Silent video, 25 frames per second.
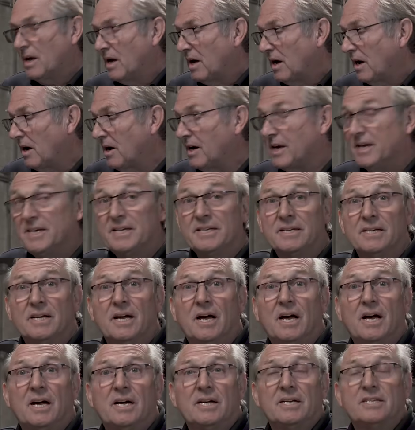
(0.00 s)

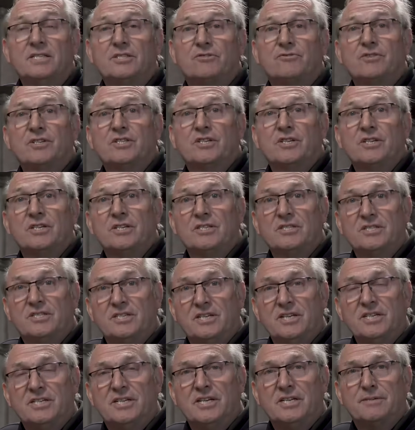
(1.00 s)
Hi, it's Richard at
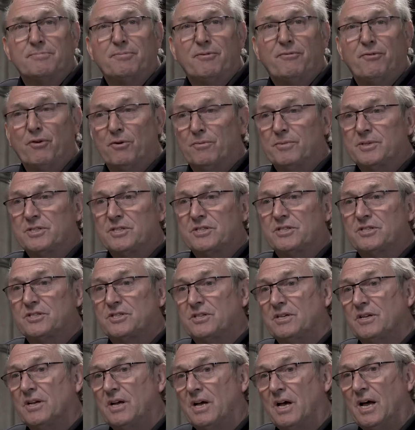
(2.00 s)
TTS
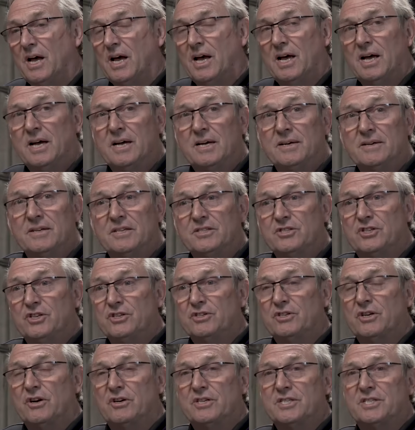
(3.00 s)
Performance. As you
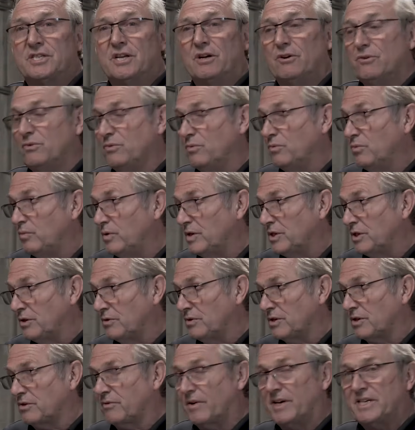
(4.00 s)
guys know, we do
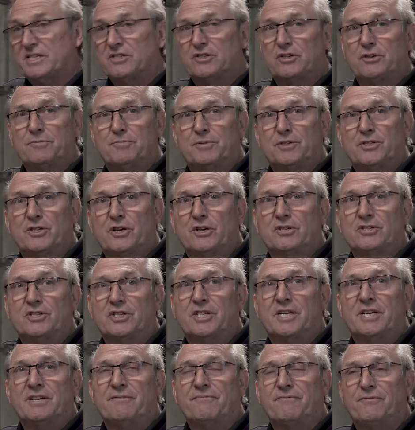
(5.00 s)
a great supercharger
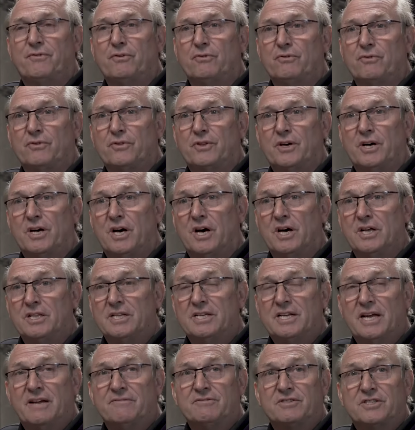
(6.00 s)
kit for the Harley
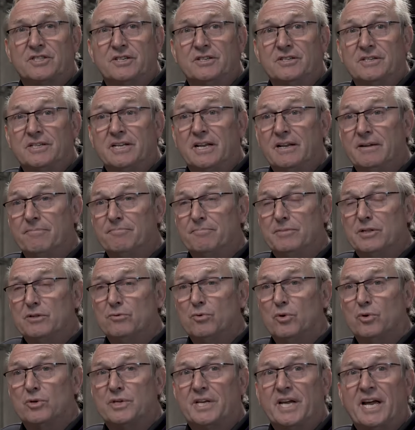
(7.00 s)
Davidson
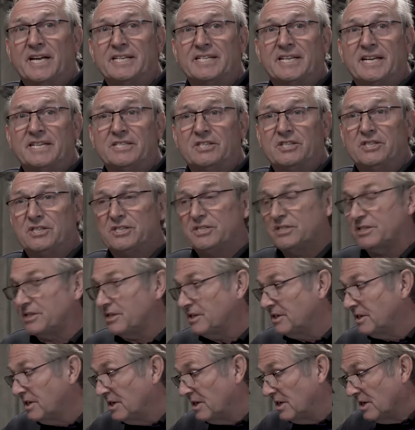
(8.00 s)
Milwaukee 8
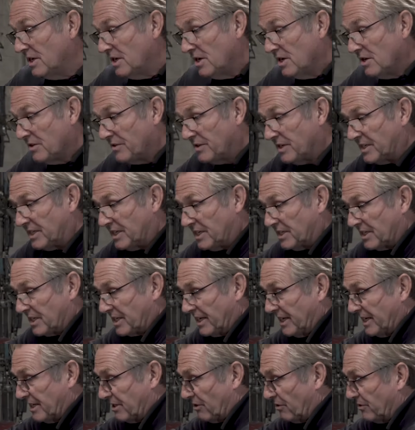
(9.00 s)
engines. This is a
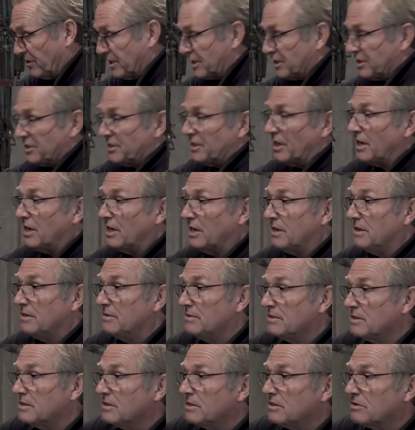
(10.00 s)
kit on this
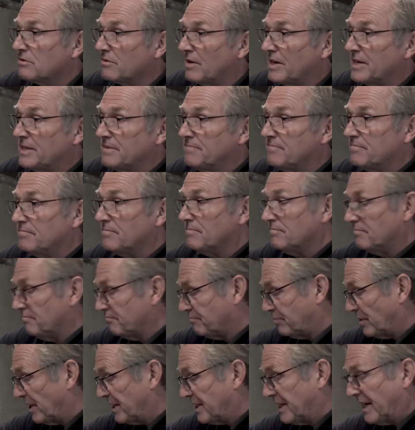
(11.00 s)
great
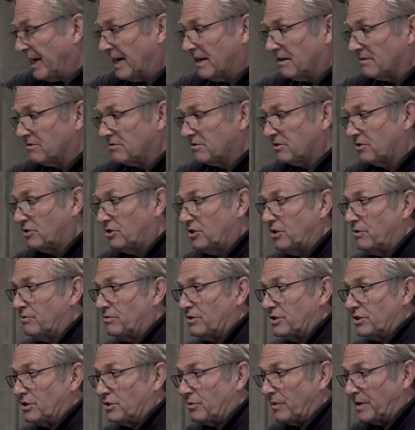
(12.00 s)
breakout,
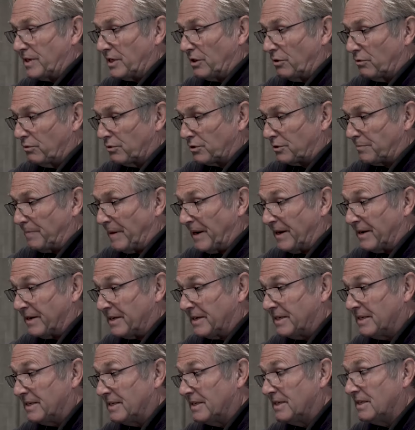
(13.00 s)
220
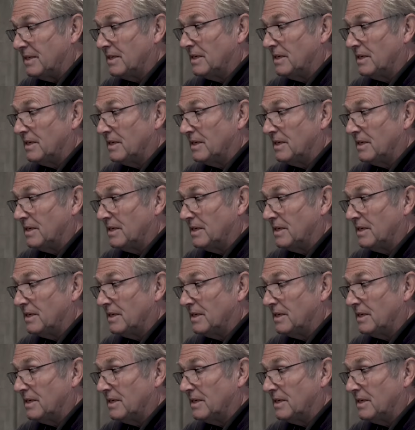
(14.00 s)
horsepower.